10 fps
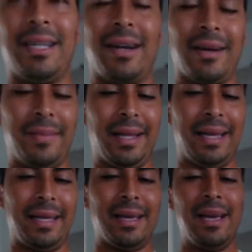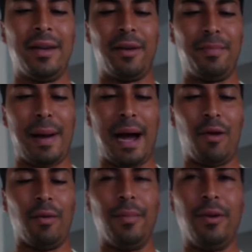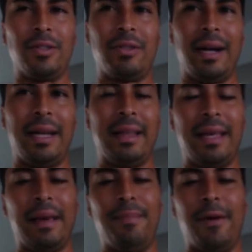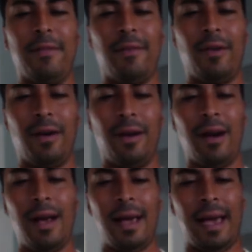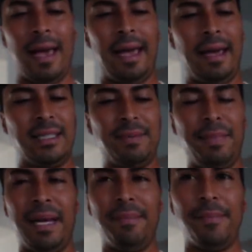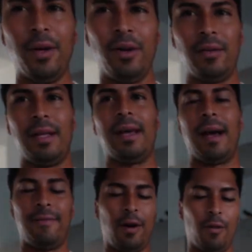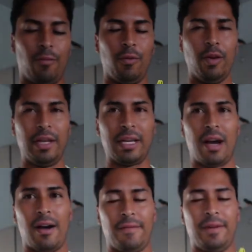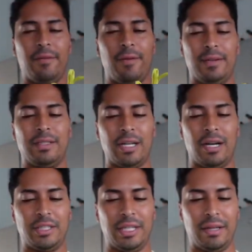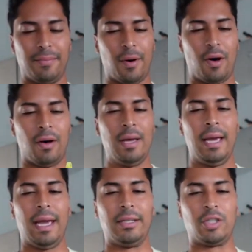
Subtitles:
talking about like your power boost or anything, but for a speed boot, I felt really confident with touching the ball and